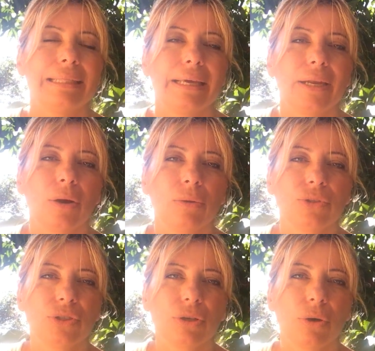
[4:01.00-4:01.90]
then
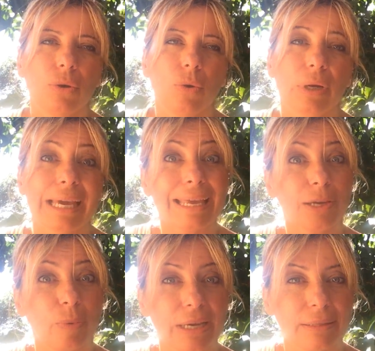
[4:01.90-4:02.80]
also
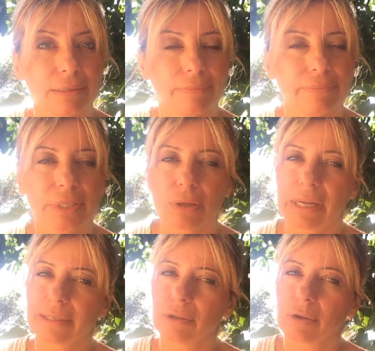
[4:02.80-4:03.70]
gaining weight. So
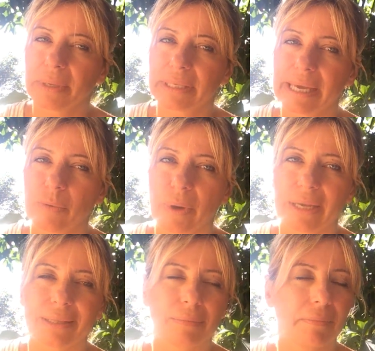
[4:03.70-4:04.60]
let's talk about gain
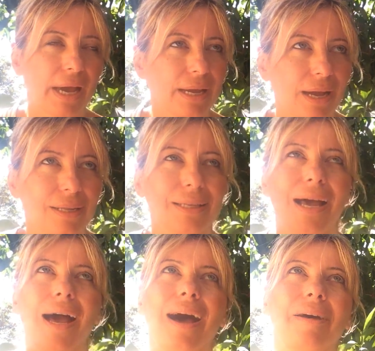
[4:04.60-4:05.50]
weight. My God.
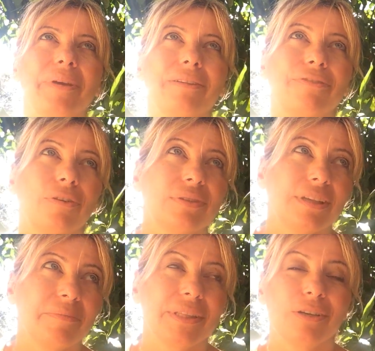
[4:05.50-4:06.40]
I mean, for
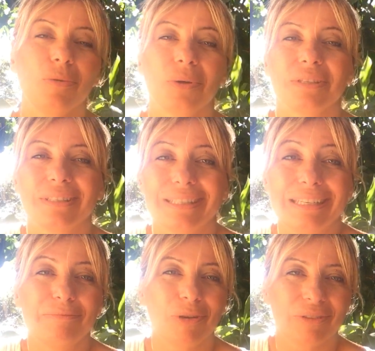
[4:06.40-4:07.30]
somebody who was
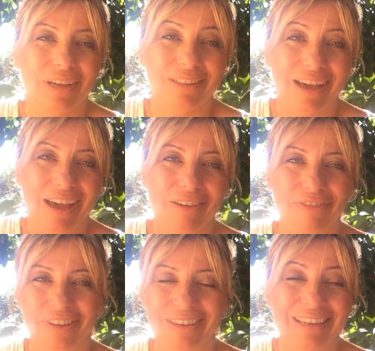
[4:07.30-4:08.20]
slim all their
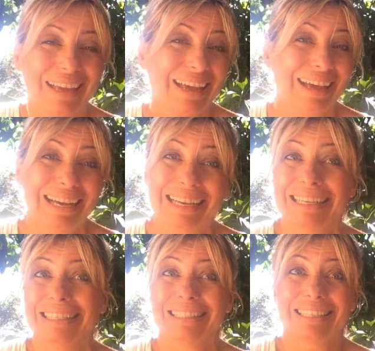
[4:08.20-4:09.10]
life, and
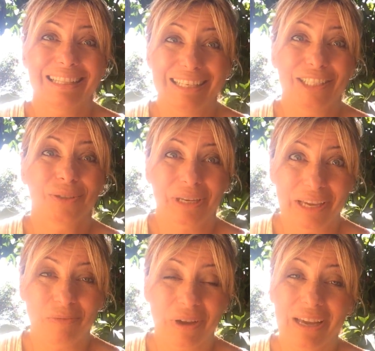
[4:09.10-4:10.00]
suddenly to
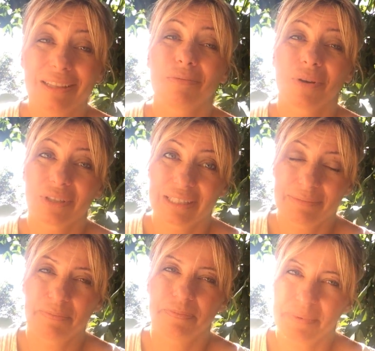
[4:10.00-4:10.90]
gain weight
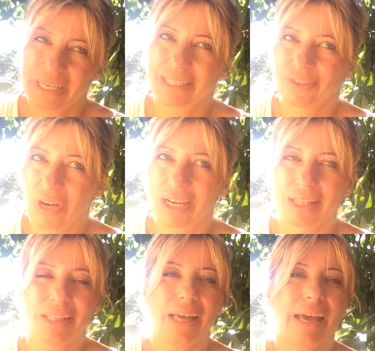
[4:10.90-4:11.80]
was big
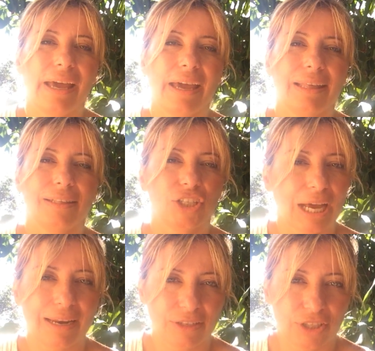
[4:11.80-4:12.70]
struggle and
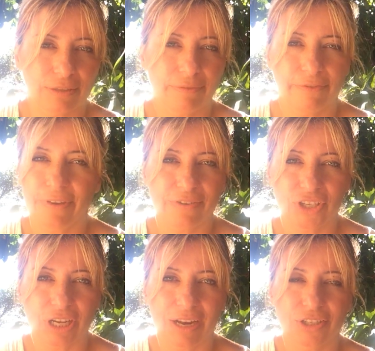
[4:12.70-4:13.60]
challenging, very
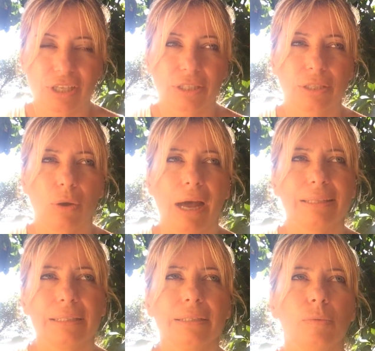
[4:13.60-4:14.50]
challenging. So
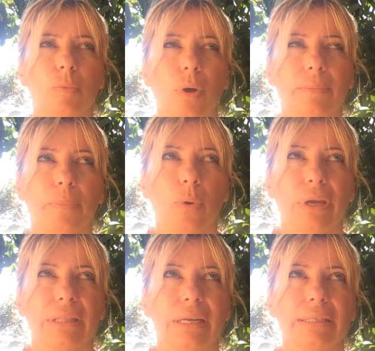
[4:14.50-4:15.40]
until to one
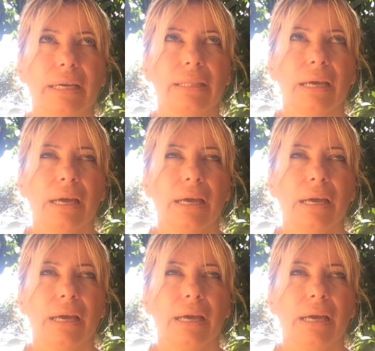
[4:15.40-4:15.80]
point, and I said